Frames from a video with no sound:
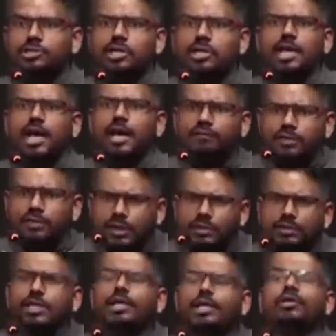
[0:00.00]
they have
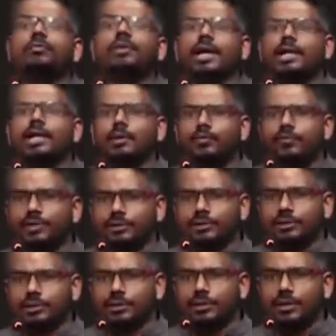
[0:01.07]
nothing to back it up with.